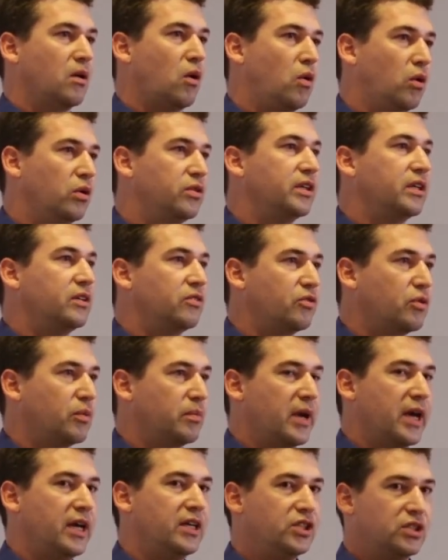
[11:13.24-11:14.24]
all the
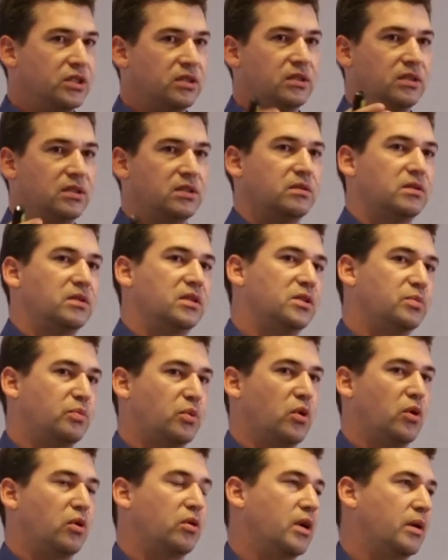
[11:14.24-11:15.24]
information this
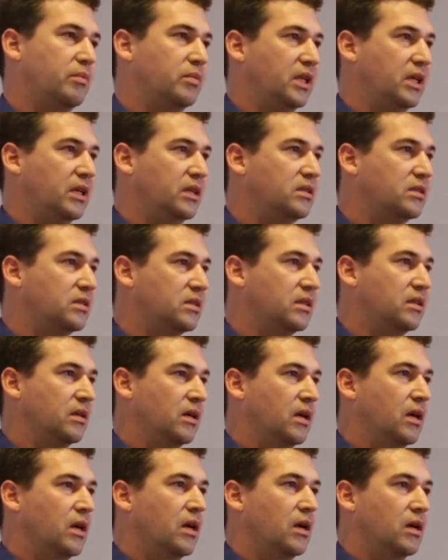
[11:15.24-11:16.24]
program needs.
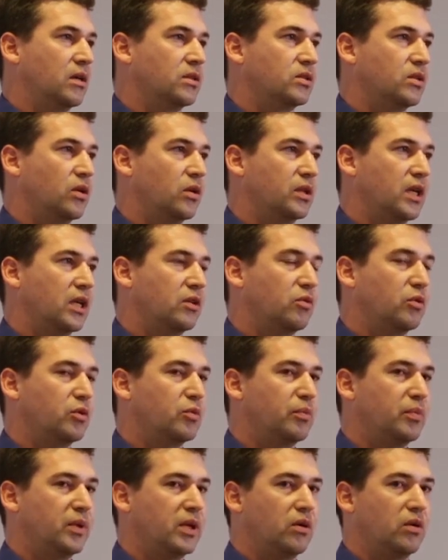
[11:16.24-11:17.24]
So that
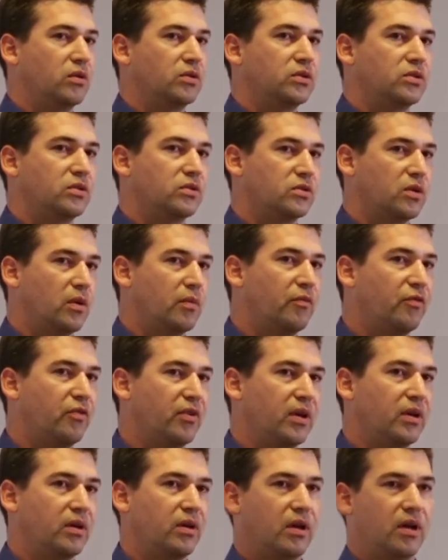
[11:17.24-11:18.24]
would be also
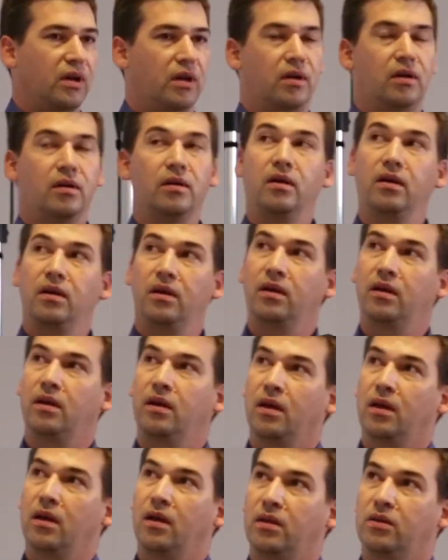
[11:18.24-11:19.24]
something
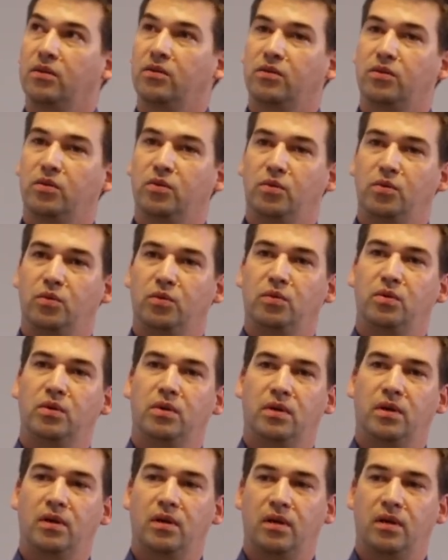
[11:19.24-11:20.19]
to